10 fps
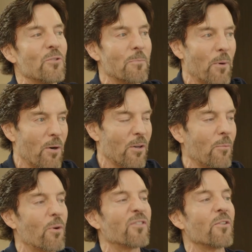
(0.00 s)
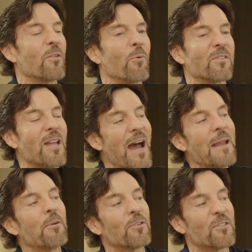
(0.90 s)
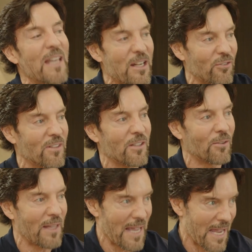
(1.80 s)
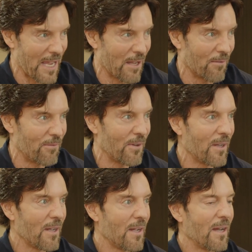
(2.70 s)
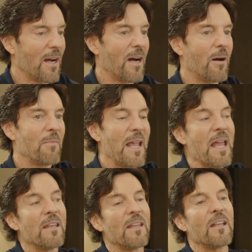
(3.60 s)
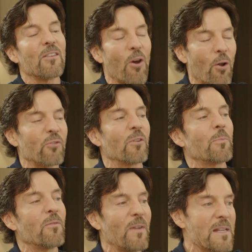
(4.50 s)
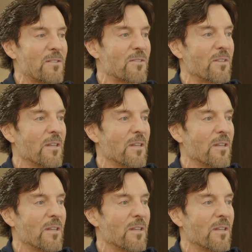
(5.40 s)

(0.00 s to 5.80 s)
you burn, the more time under tension that you'll have, and it also prevents